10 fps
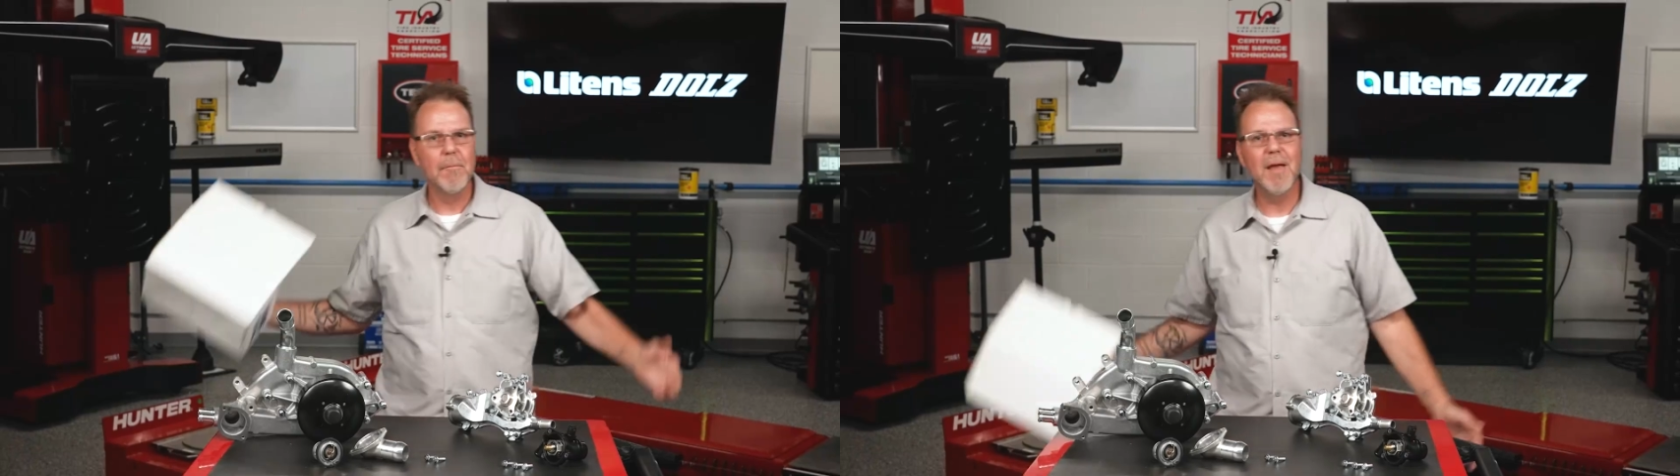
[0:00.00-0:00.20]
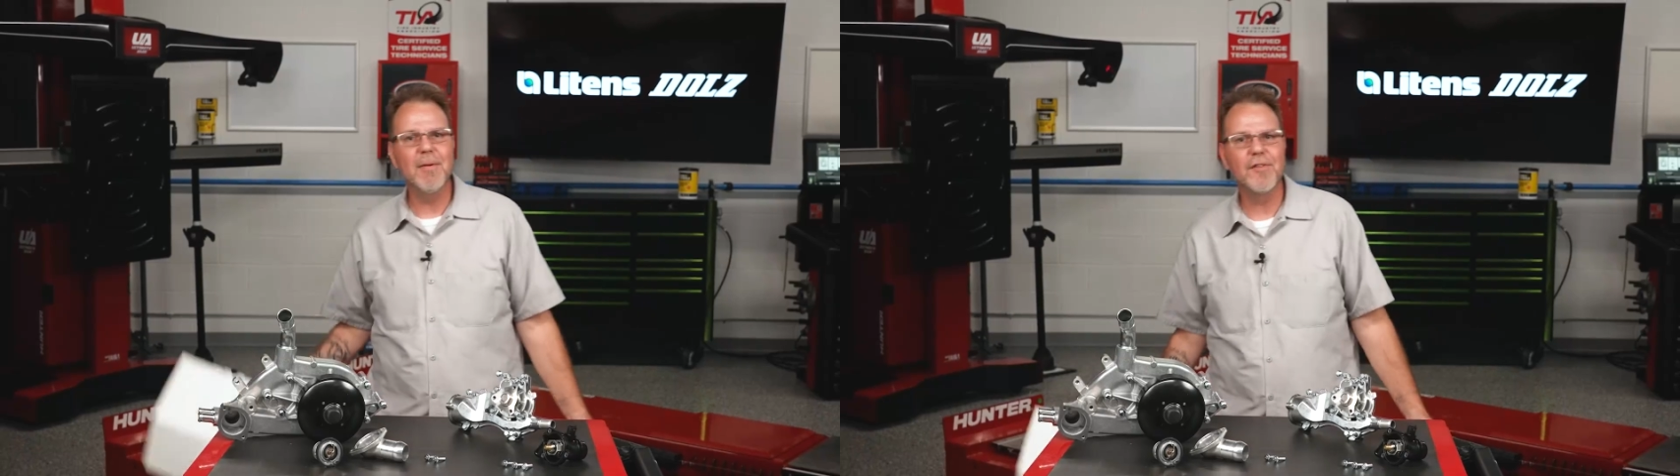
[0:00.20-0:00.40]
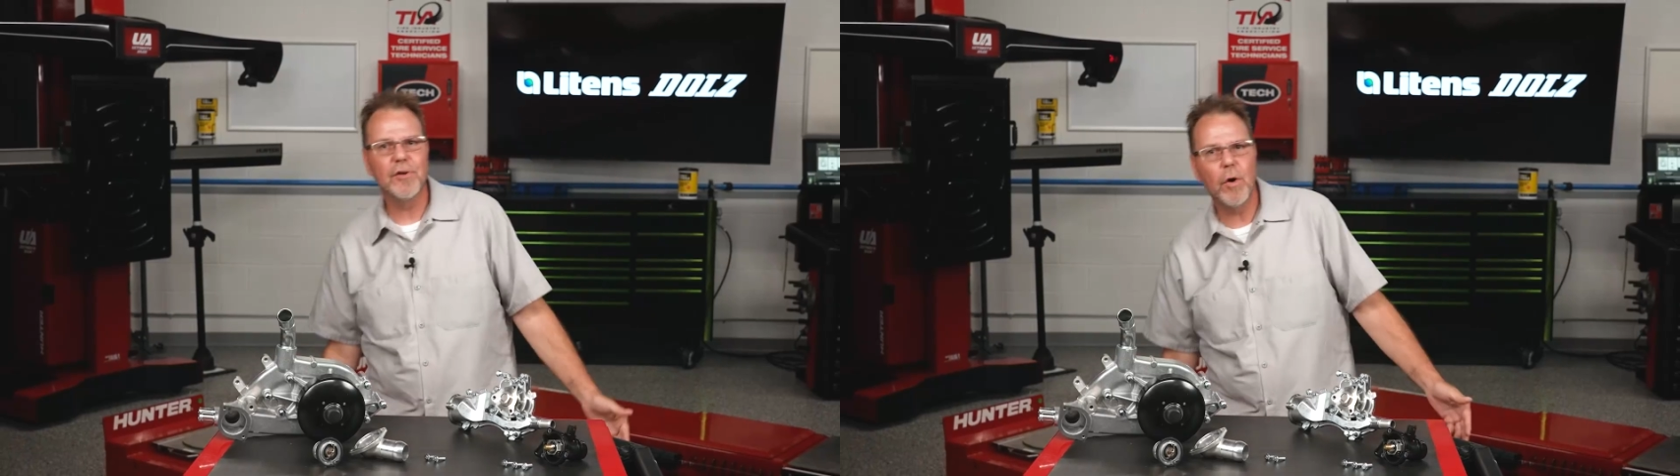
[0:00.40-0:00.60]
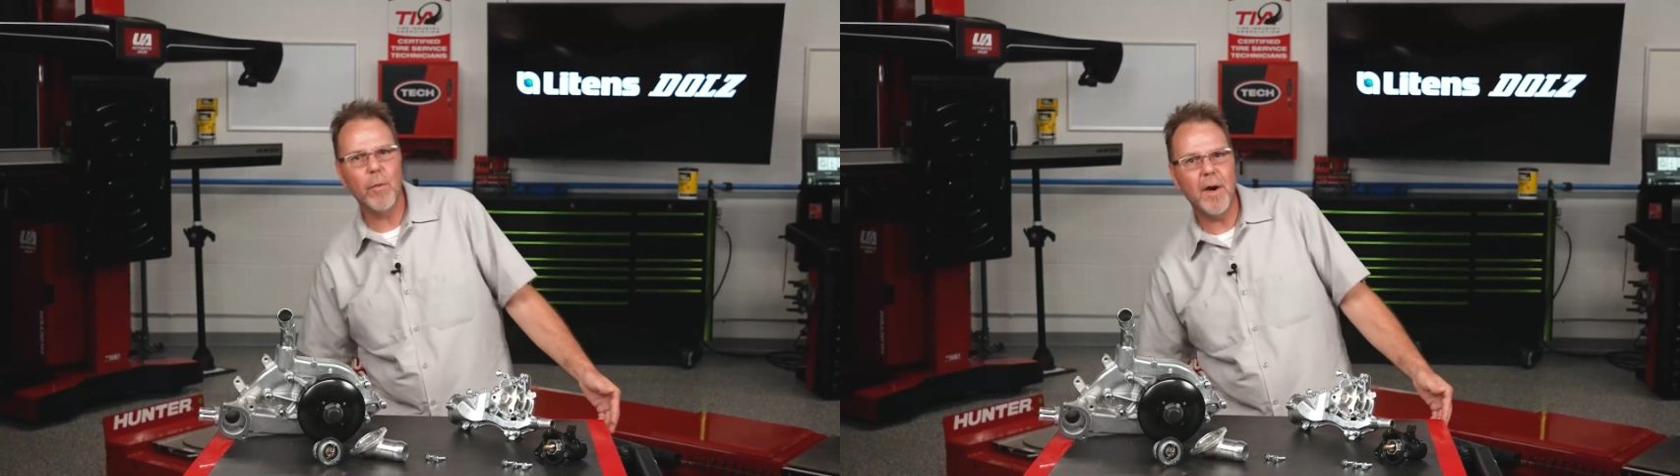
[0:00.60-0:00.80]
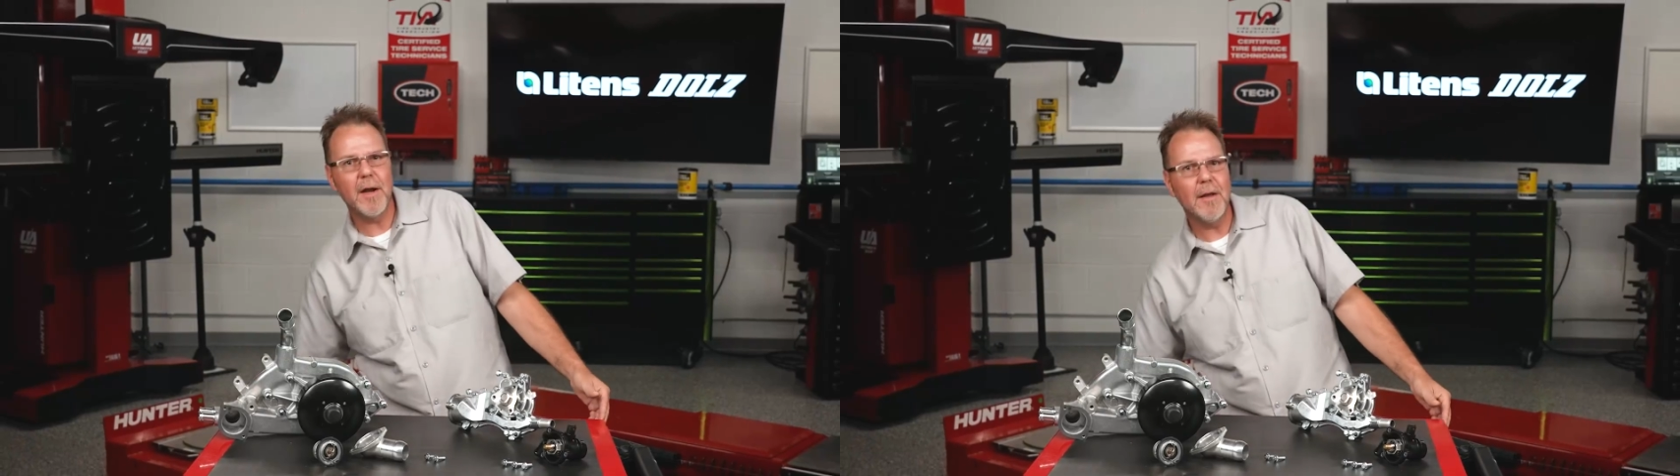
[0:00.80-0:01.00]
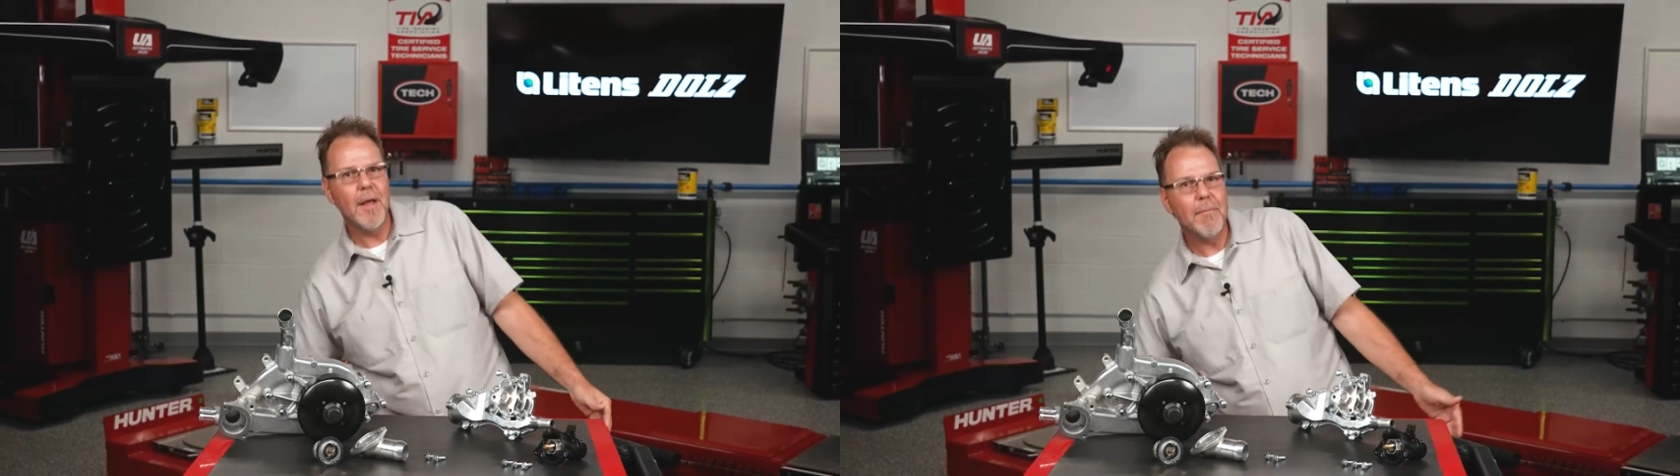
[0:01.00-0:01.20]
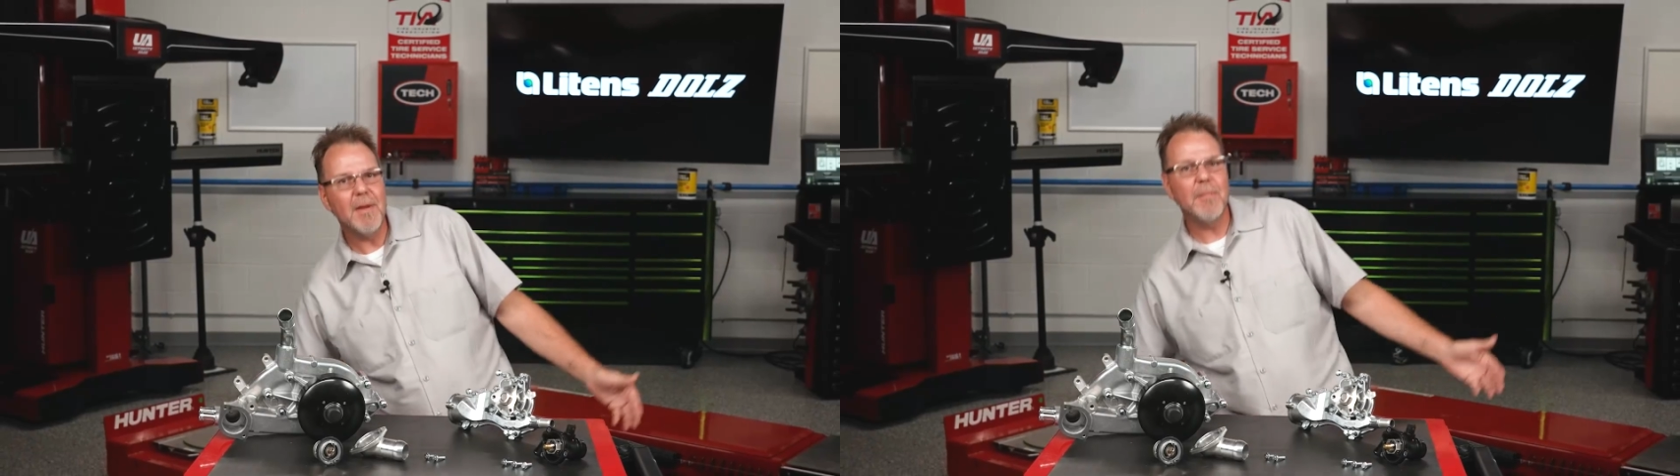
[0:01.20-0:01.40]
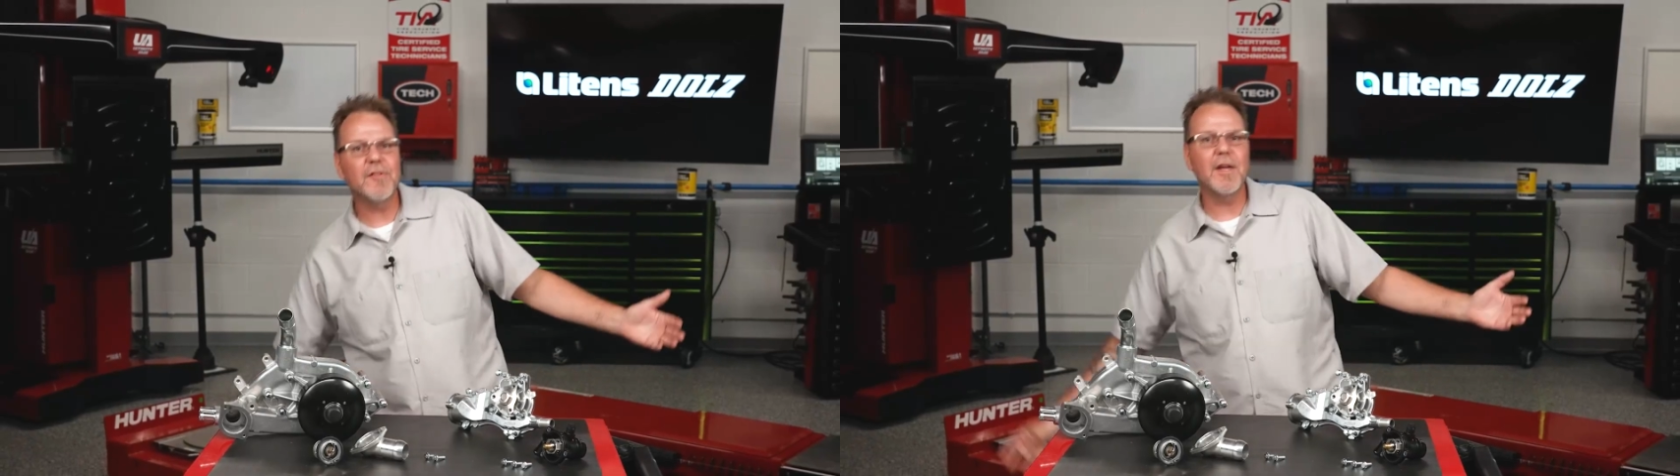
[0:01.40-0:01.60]
Maybe it's an O-ring,
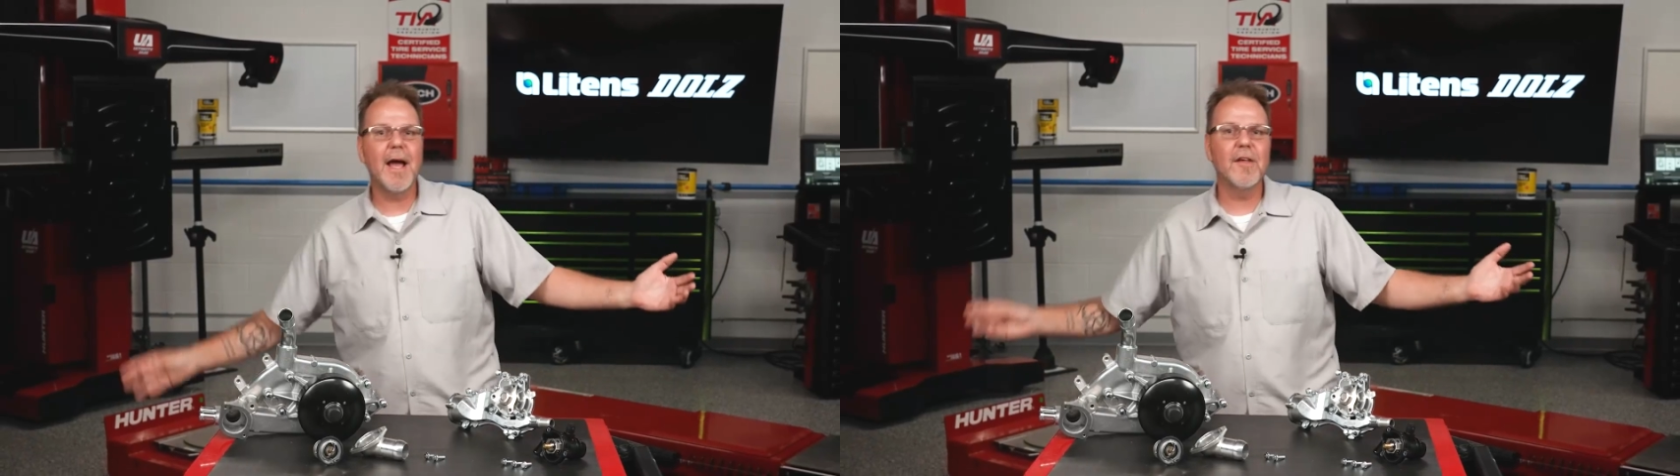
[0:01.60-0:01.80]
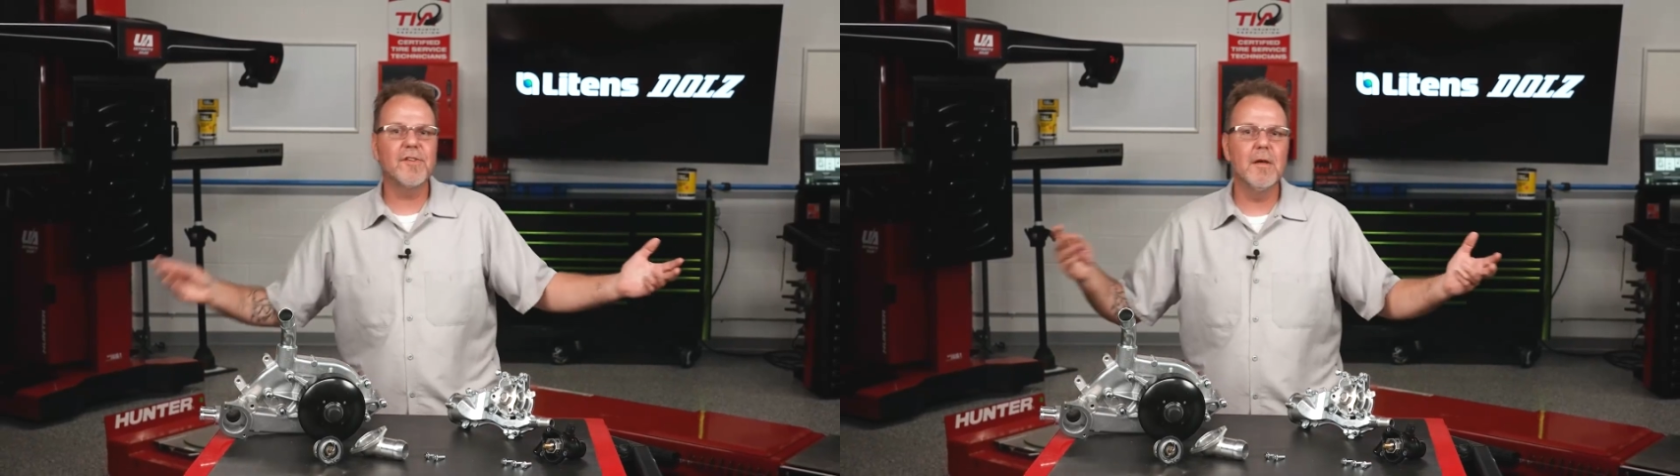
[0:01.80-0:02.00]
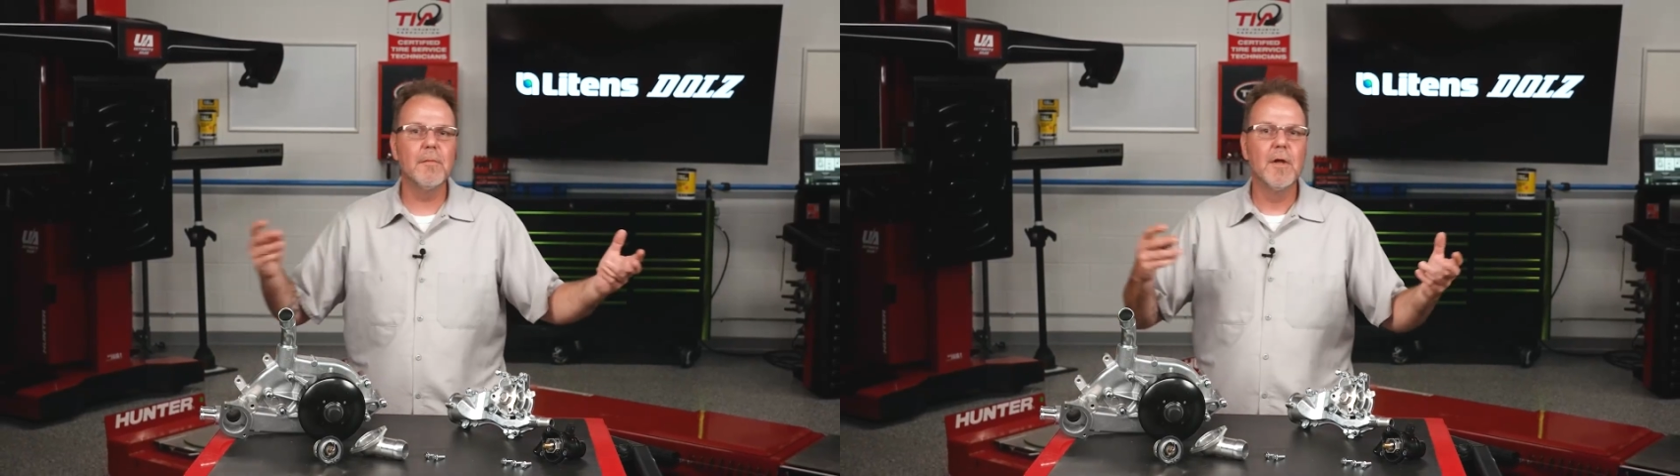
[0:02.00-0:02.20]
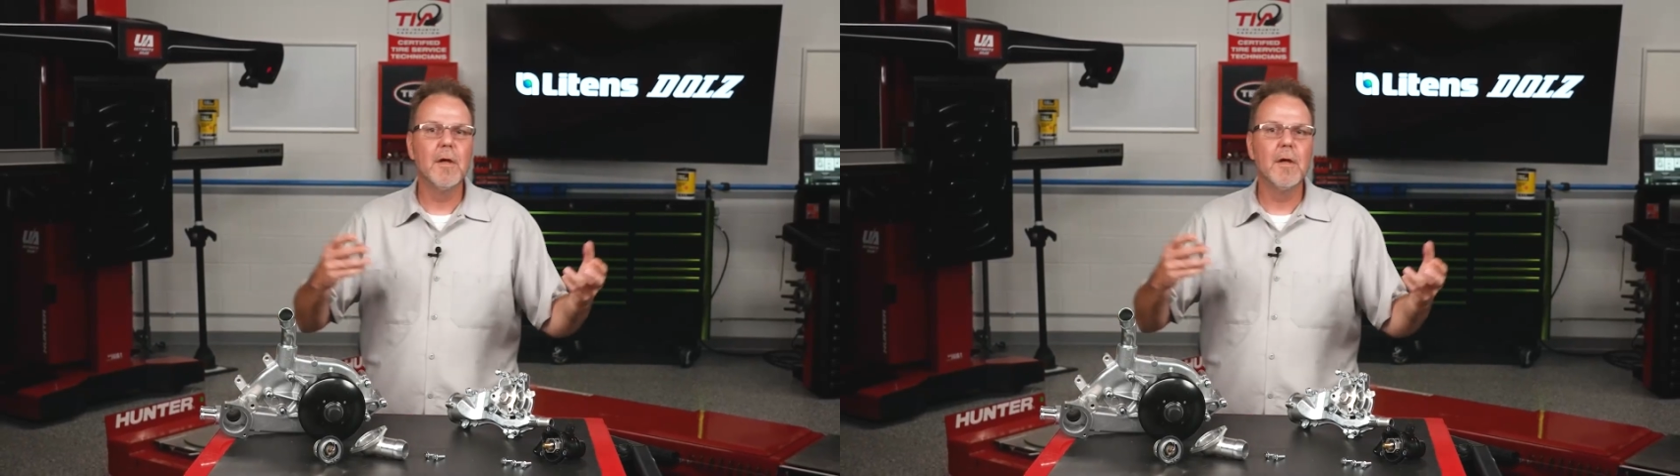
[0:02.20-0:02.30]
maybe it's a gasket,